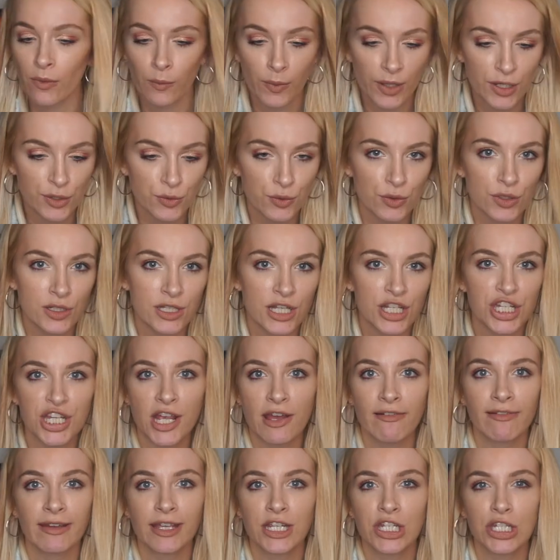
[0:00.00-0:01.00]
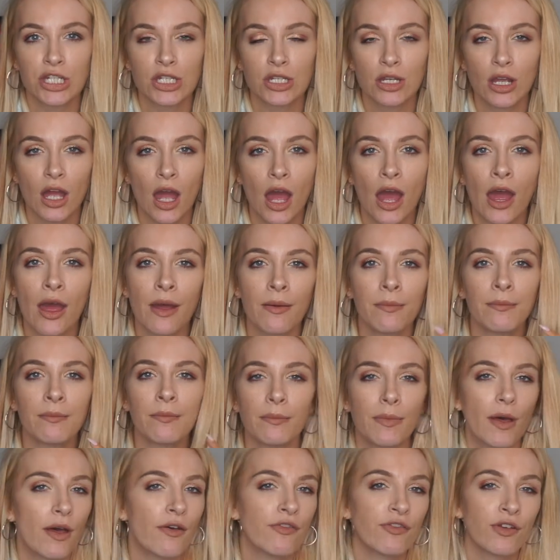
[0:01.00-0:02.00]
which was the Cherish
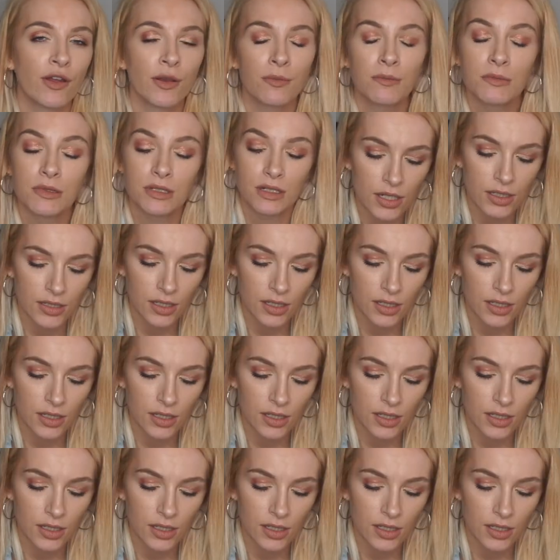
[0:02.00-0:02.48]
perfumes.